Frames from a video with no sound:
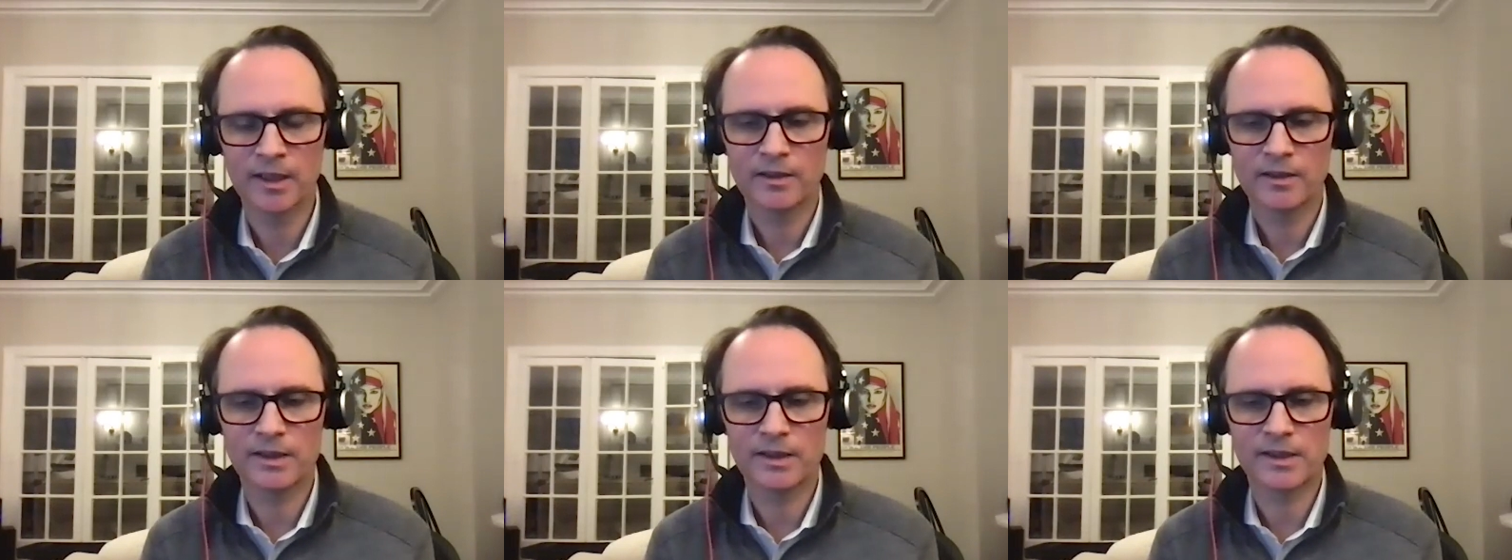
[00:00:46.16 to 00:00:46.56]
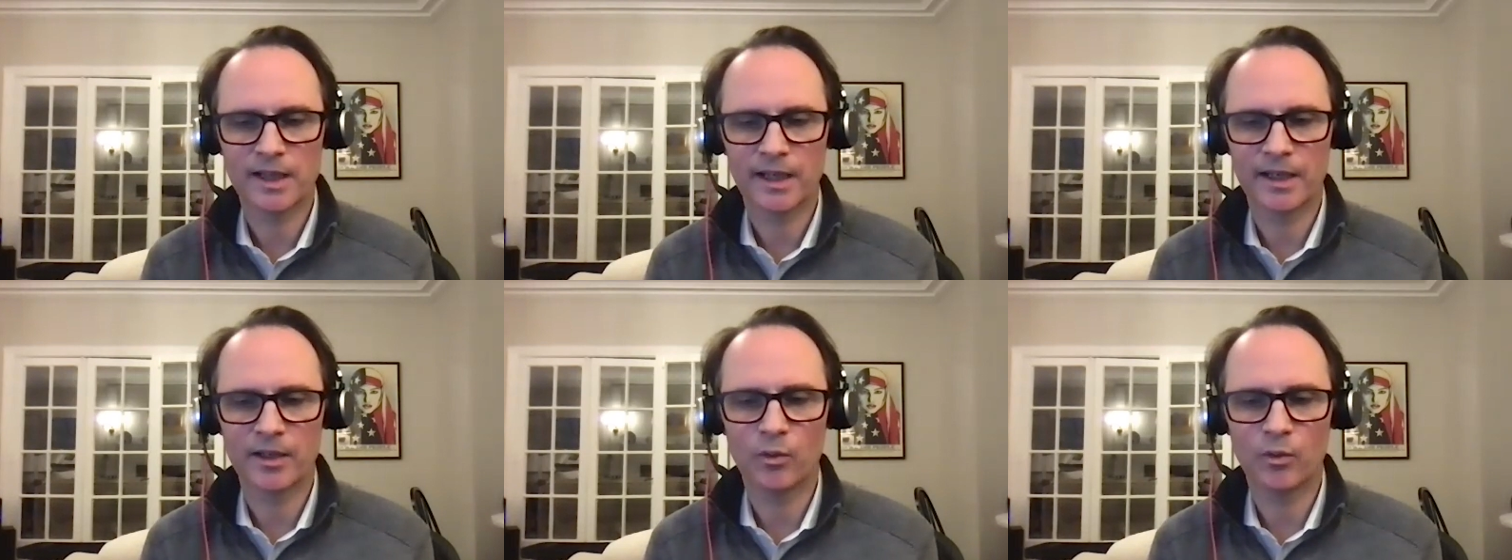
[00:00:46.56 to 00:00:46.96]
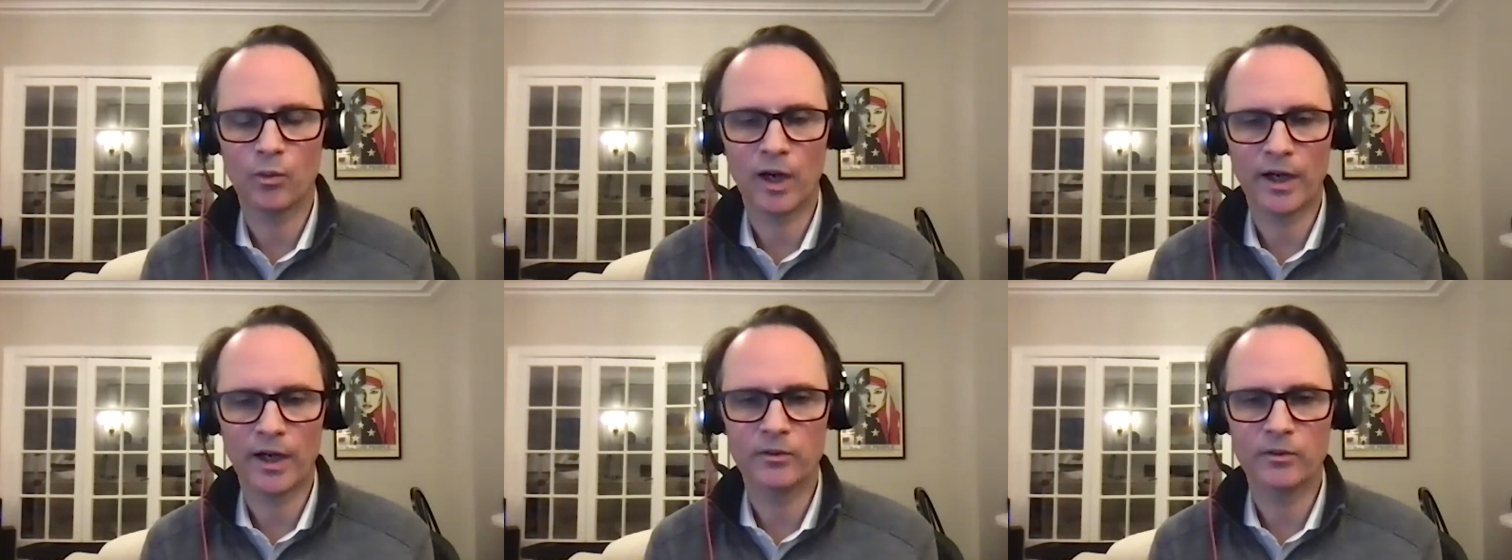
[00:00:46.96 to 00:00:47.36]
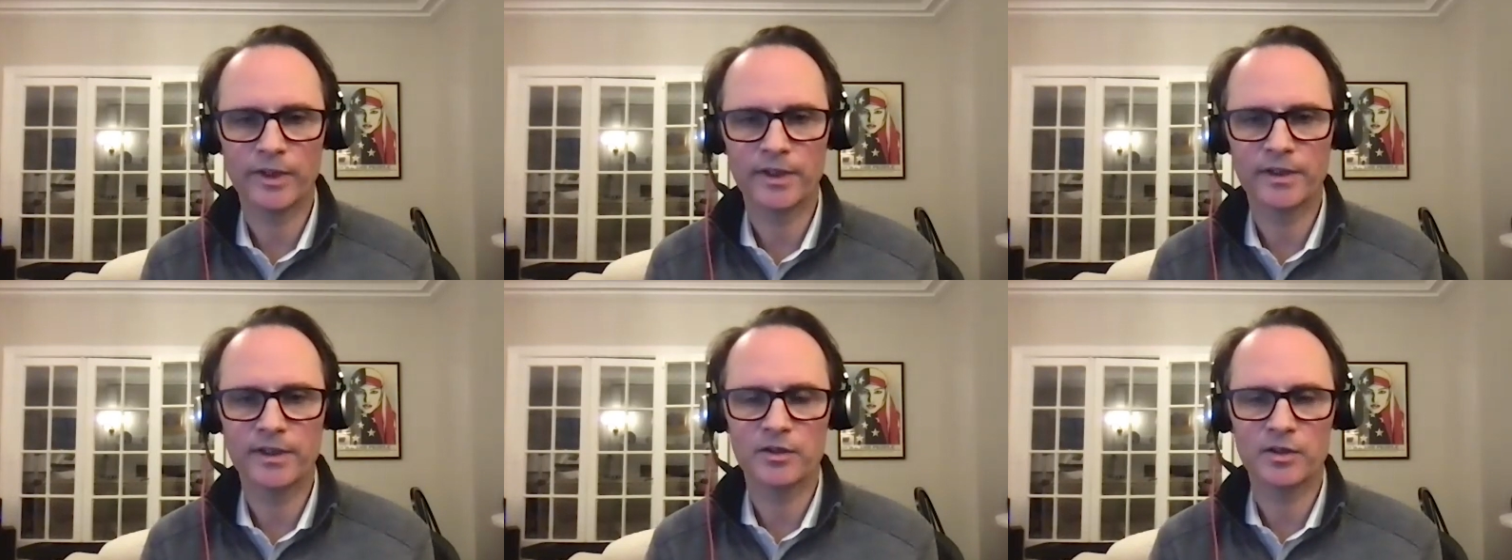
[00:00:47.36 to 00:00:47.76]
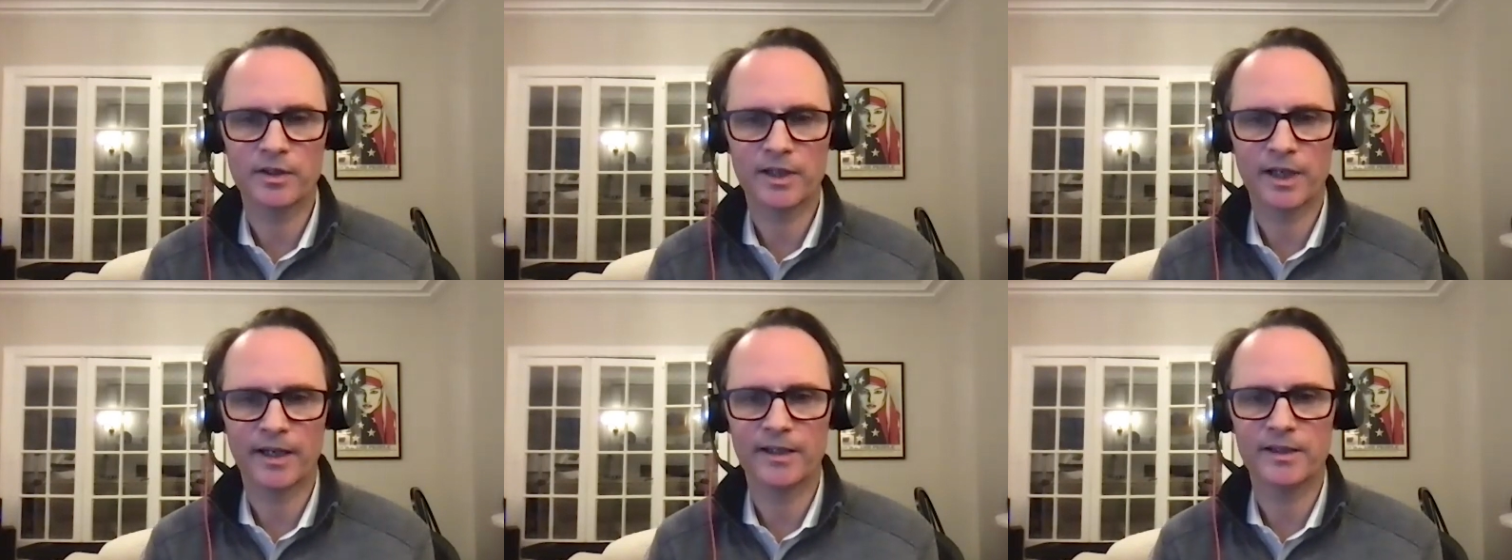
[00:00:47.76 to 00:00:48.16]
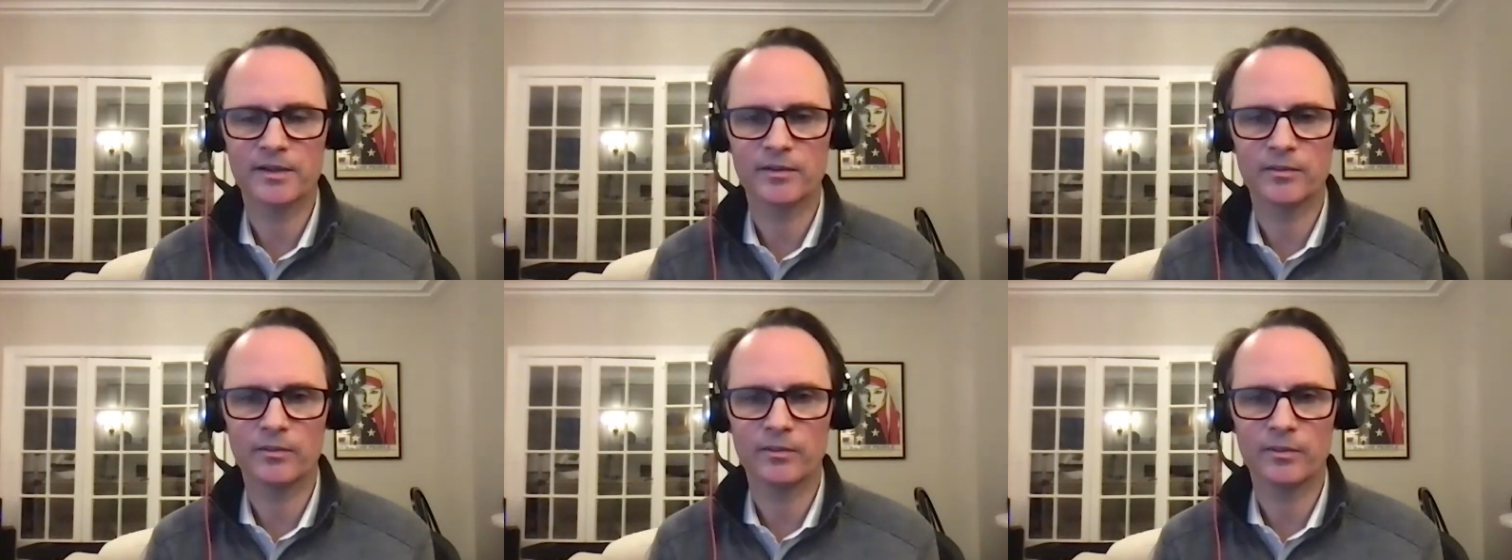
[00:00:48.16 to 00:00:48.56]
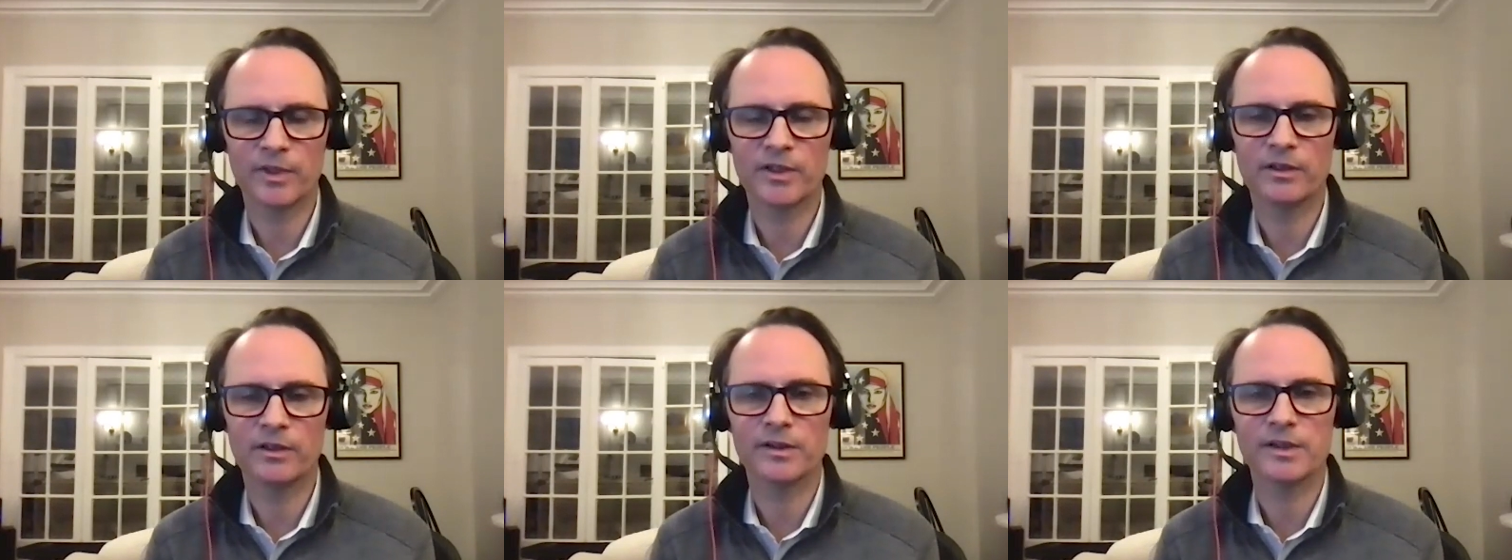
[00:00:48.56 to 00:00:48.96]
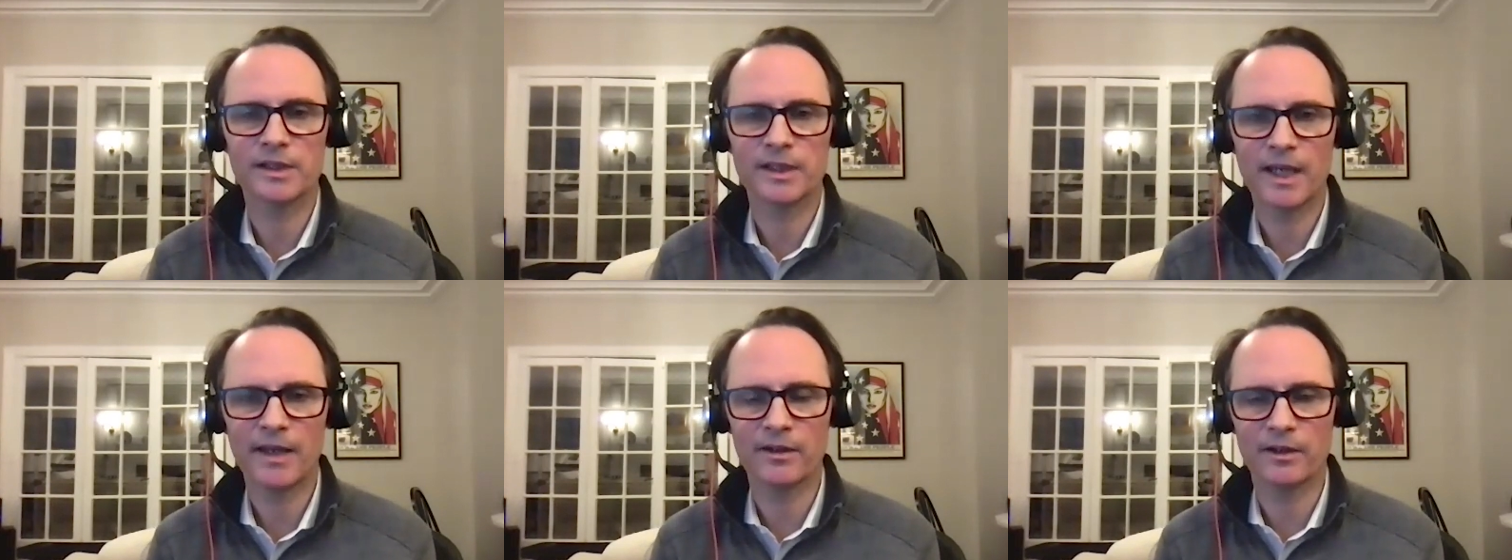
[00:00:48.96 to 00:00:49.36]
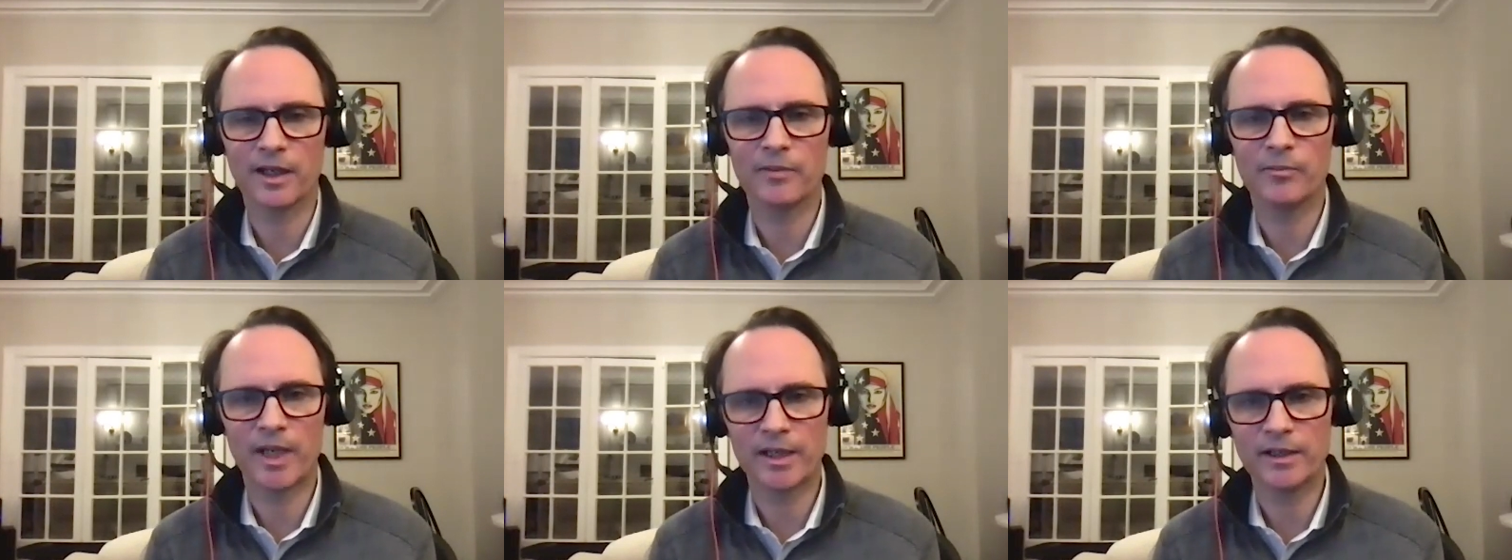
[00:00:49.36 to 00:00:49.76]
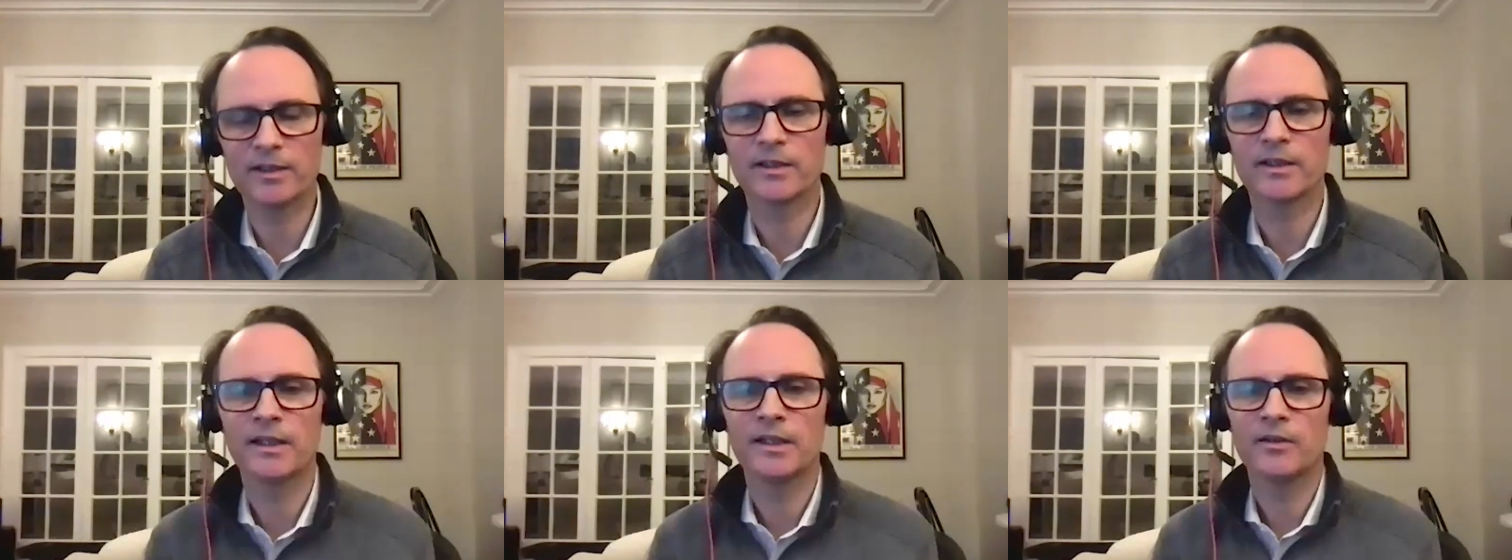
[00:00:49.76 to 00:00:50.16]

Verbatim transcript: to say why don't we digitize materials together and make